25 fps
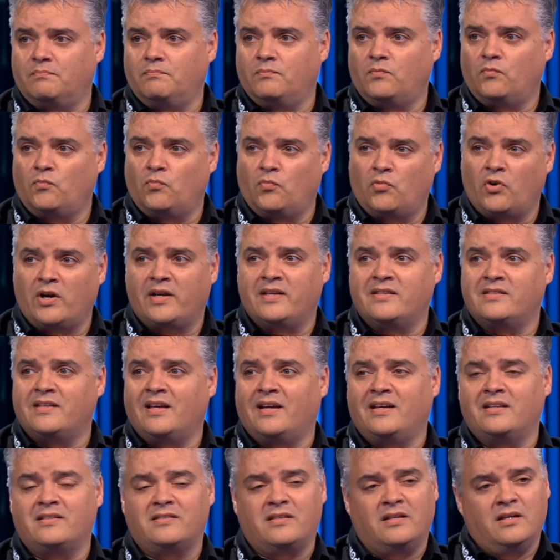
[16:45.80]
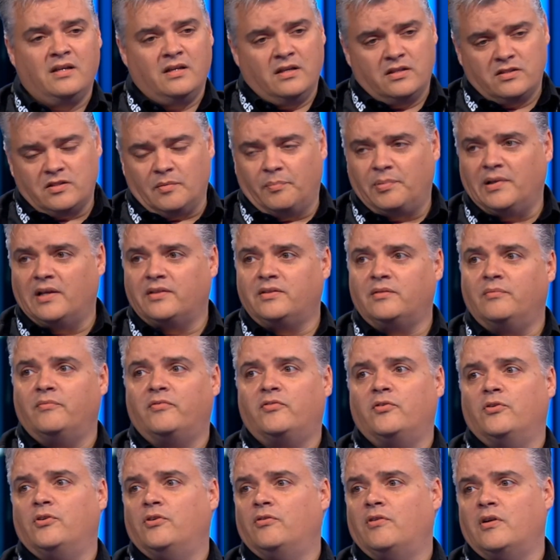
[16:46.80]
raise that is to blood them
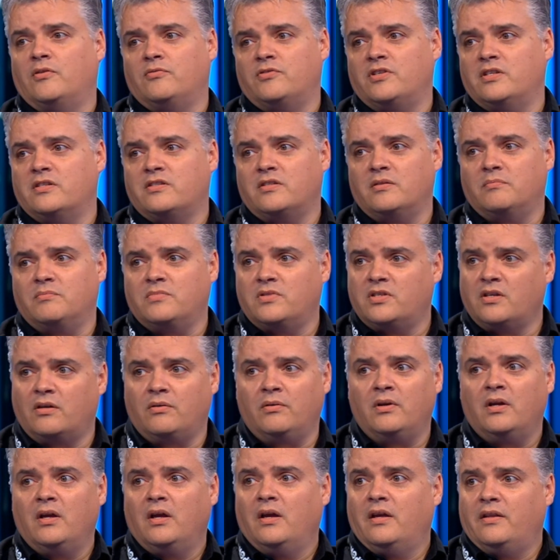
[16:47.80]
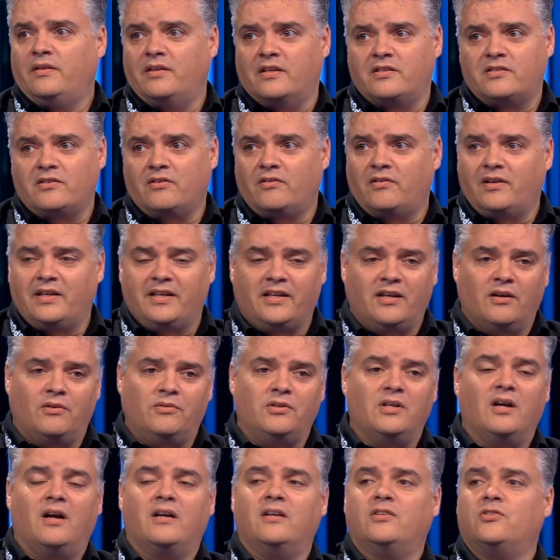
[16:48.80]
through your own system. So necessarily go
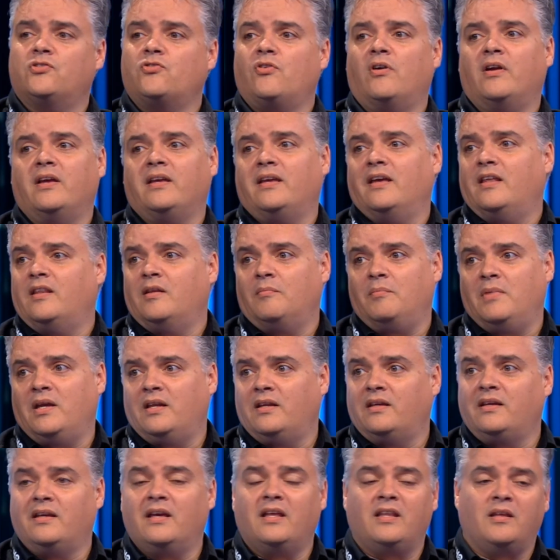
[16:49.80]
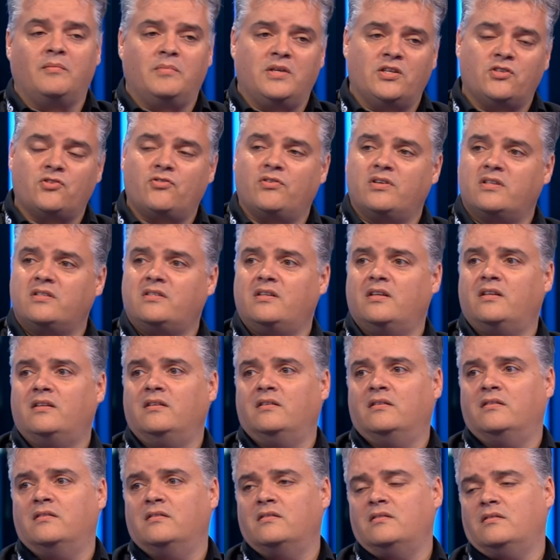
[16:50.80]
young and try and get them in and get them interested
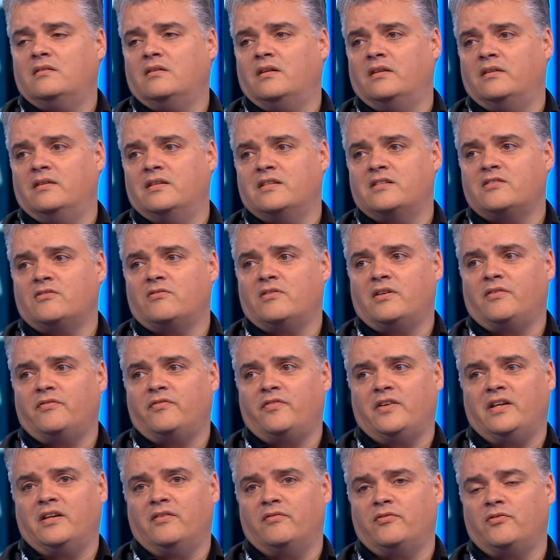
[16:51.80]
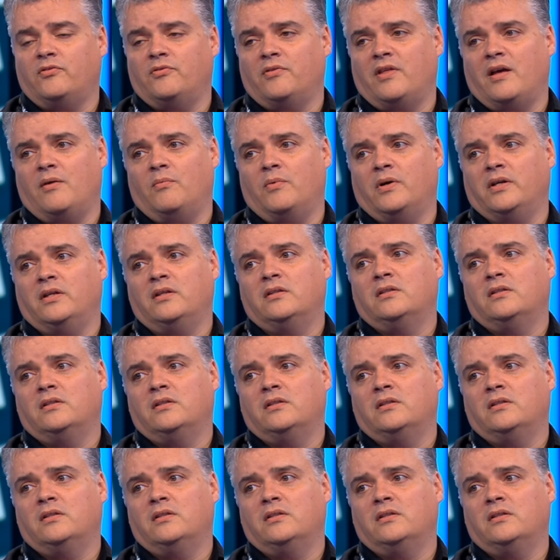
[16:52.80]
and necessarily feed it through that way.